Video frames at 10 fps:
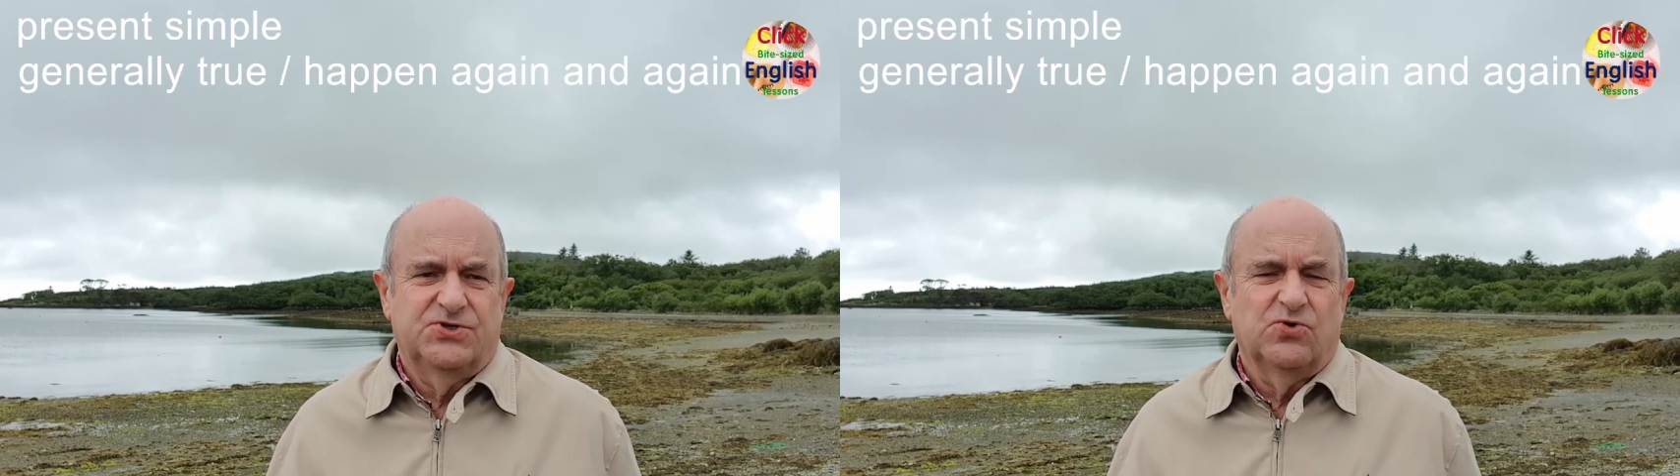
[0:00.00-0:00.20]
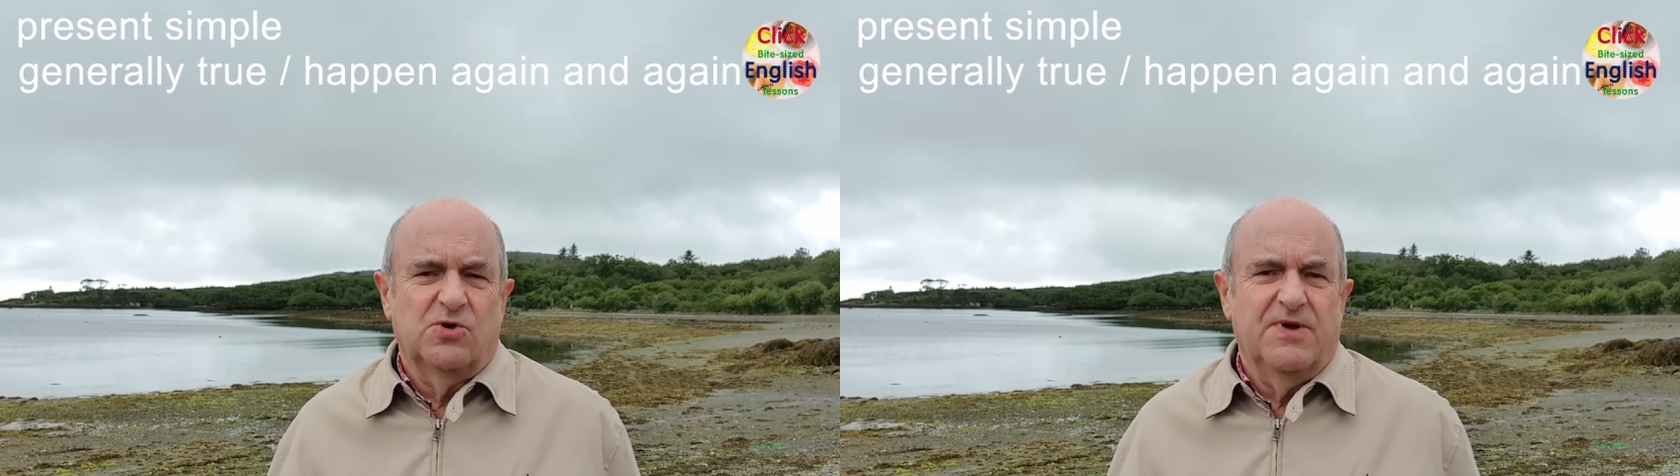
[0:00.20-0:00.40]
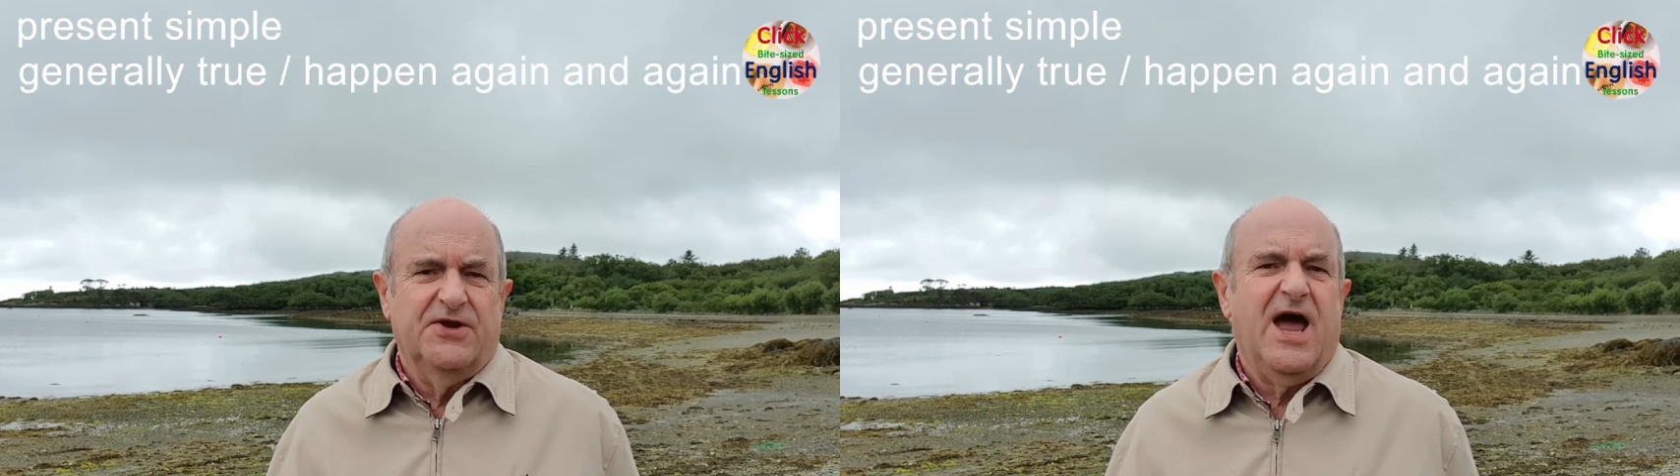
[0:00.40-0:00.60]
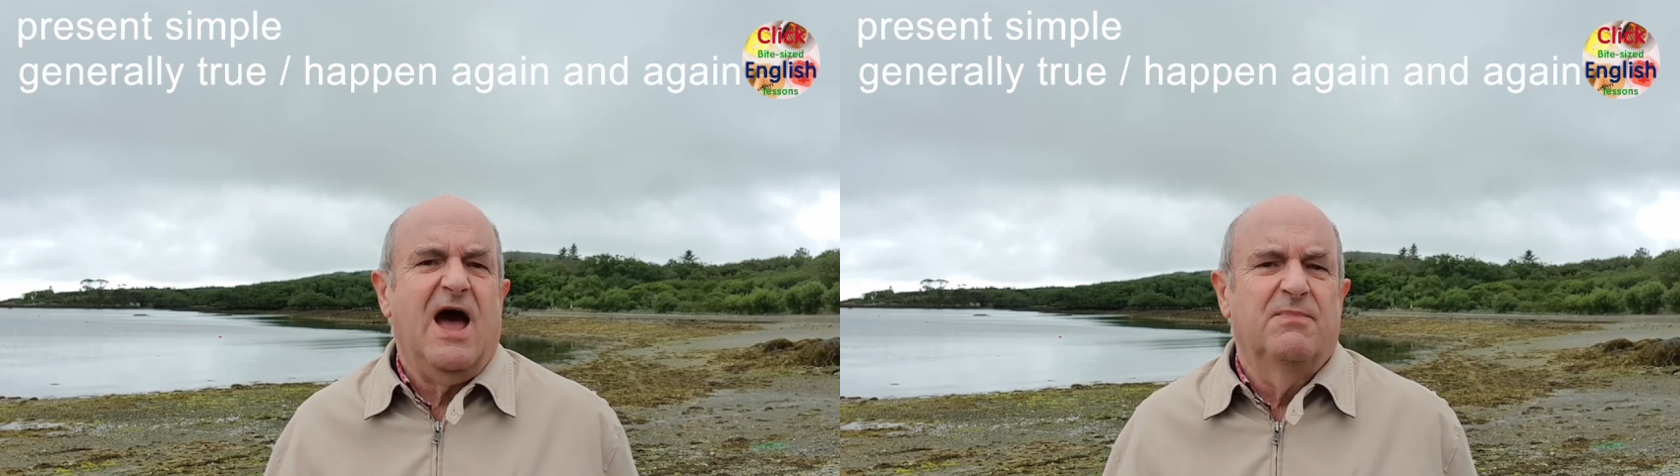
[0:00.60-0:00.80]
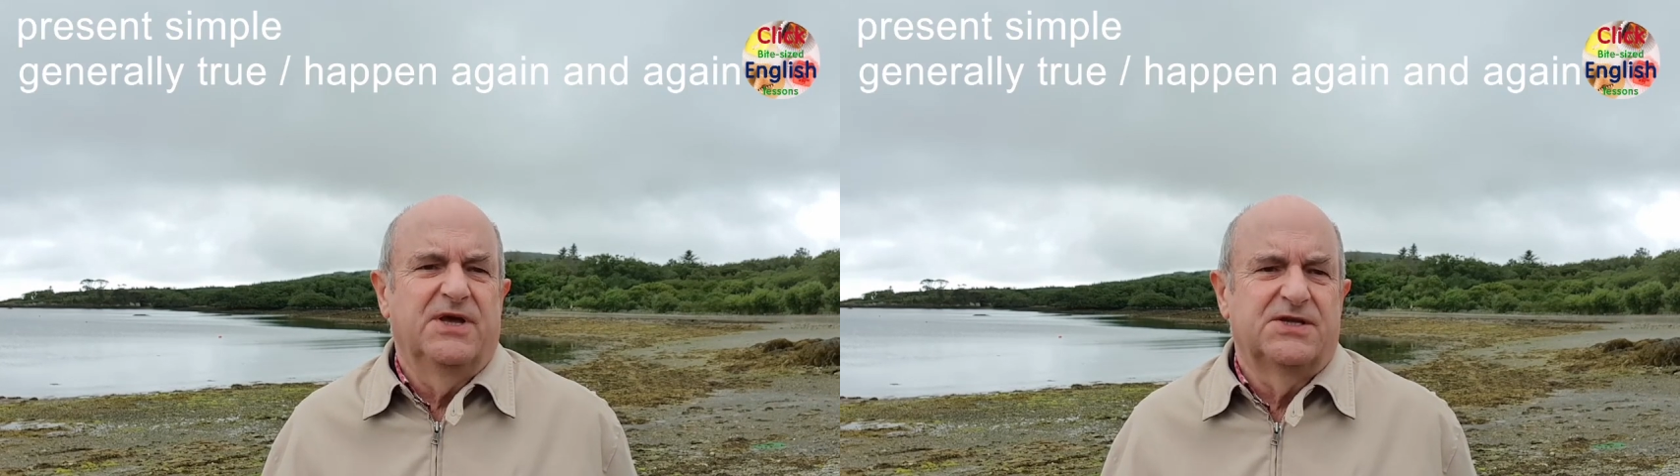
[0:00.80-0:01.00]
talk about
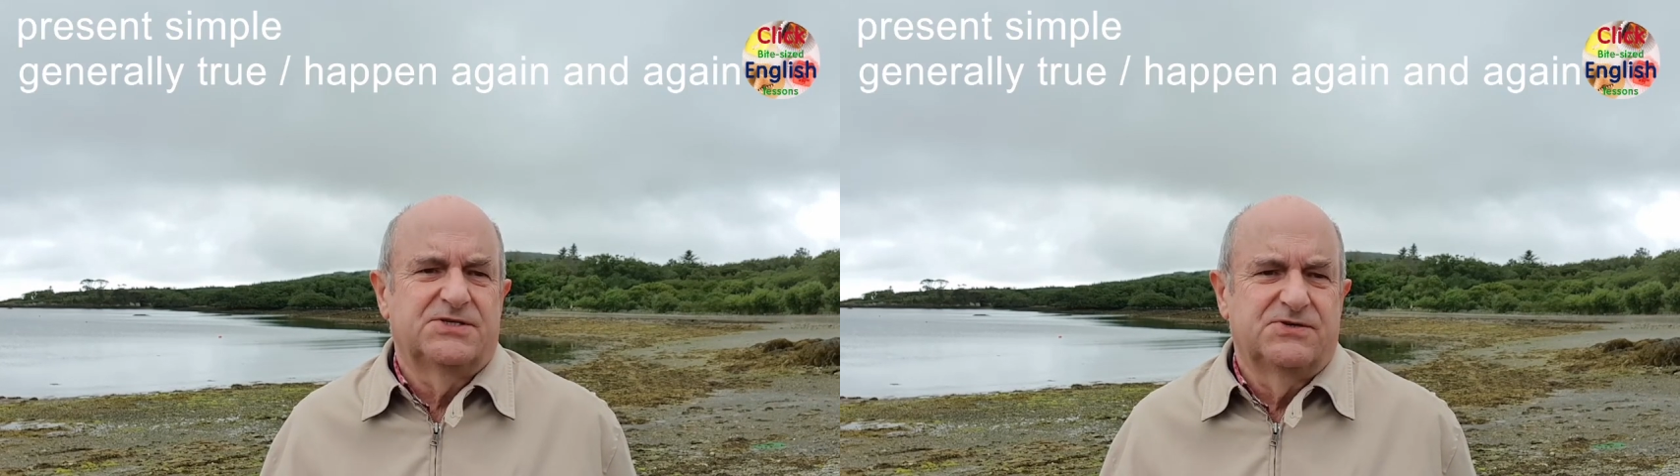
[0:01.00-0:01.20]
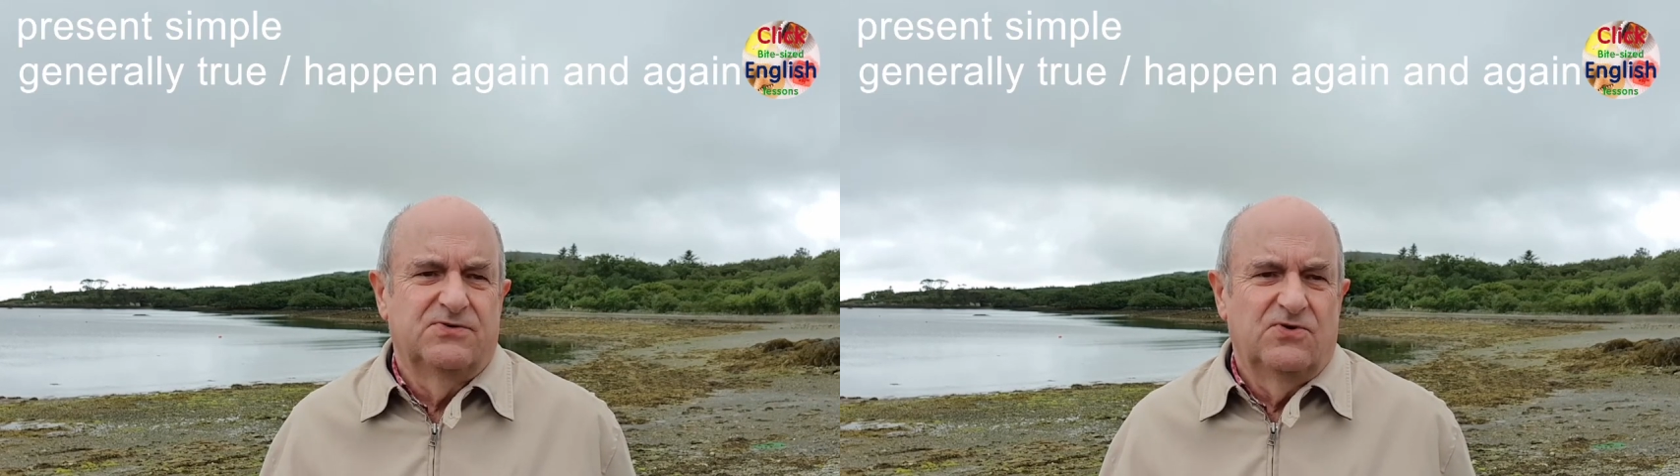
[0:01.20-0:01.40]
habits